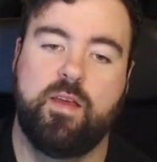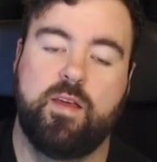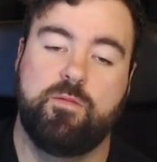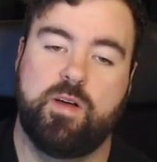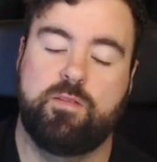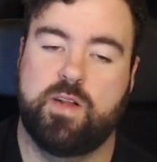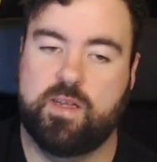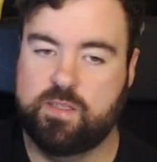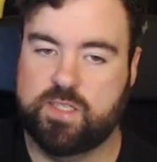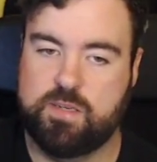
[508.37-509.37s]
Well,
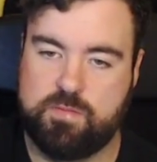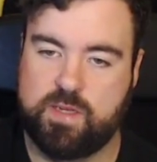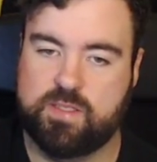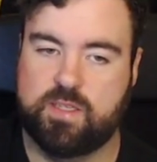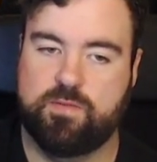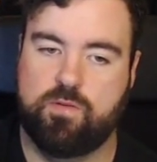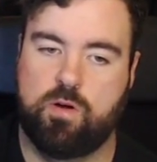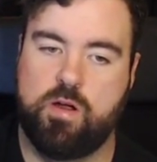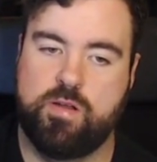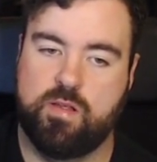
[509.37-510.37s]
Ronaldo's going to be playing centre
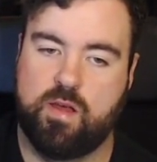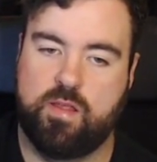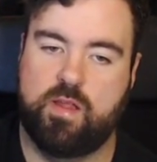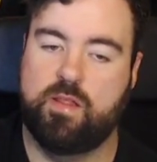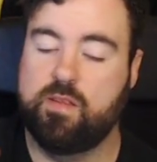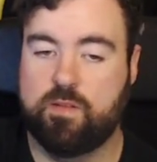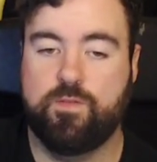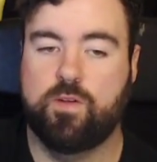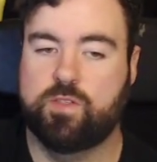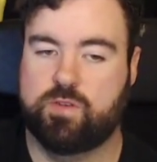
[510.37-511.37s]
forward, and then this is
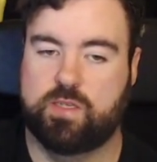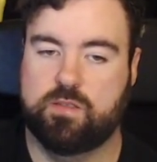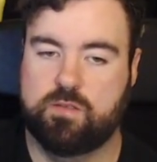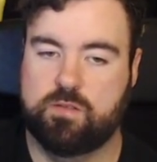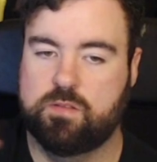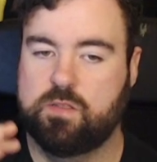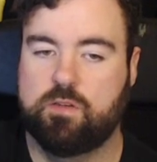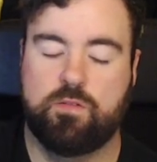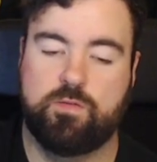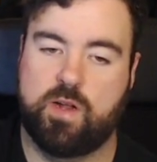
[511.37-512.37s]
full strength.
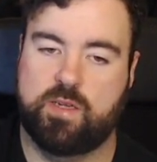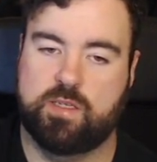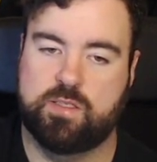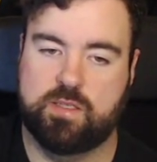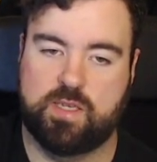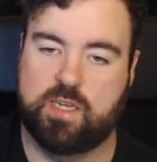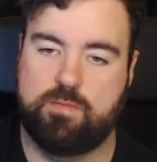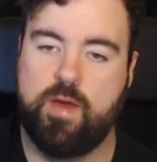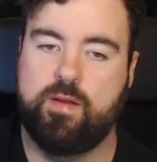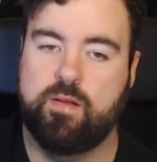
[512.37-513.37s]
Fernandes attacking
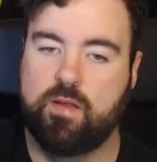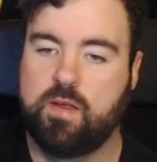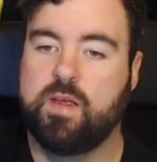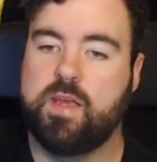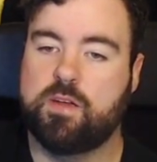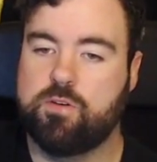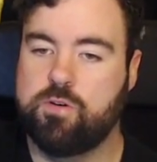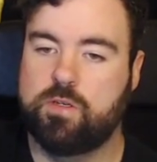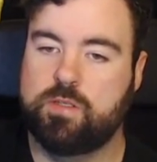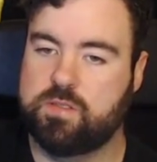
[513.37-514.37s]
mid. He
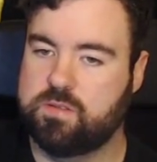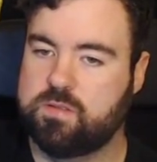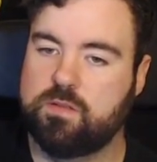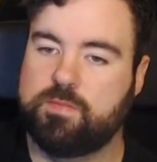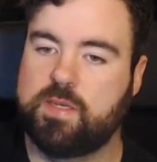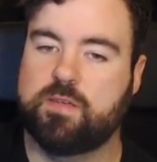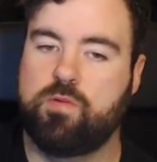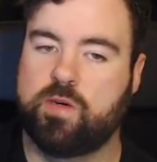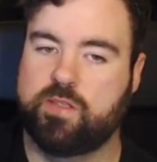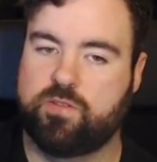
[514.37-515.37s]
could be a
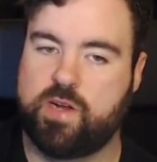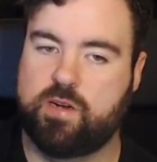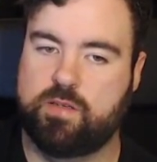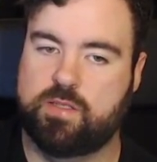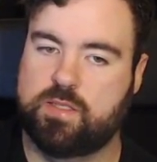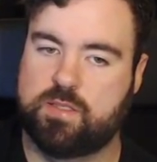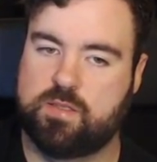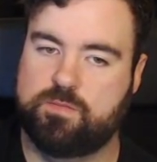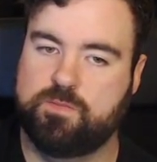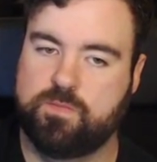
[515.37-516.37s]
supporting striker in the
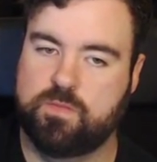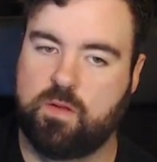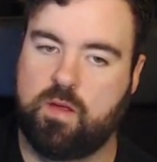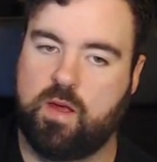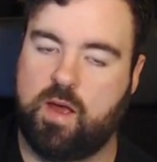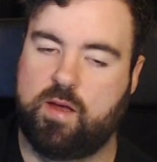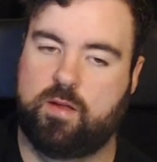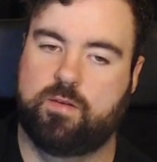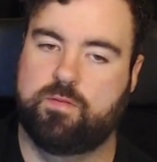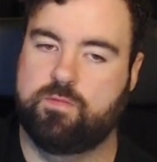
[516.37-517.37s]
system,
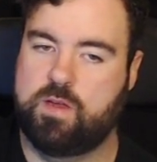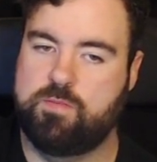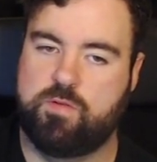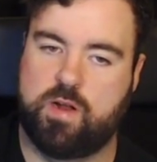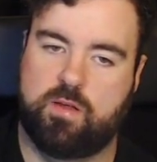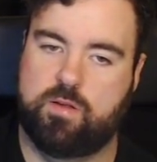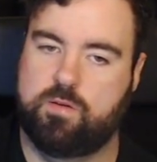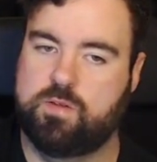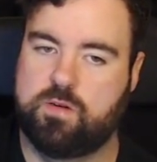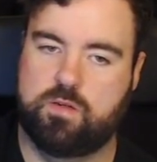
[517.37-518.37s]
and him and Ronaldo
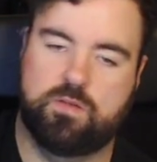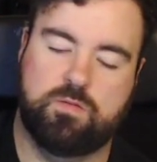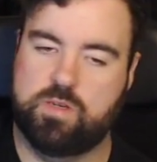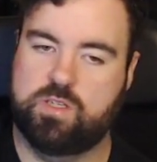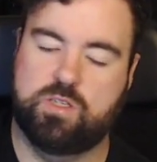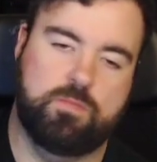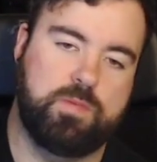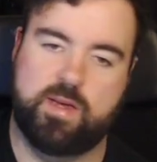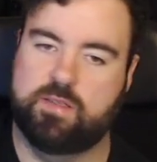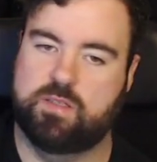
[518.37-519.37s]
sort of switch or
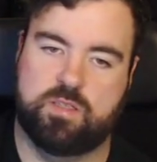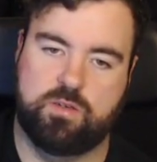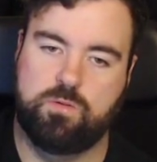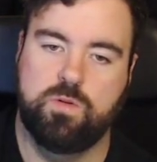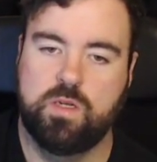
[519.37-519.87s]
play as a 2.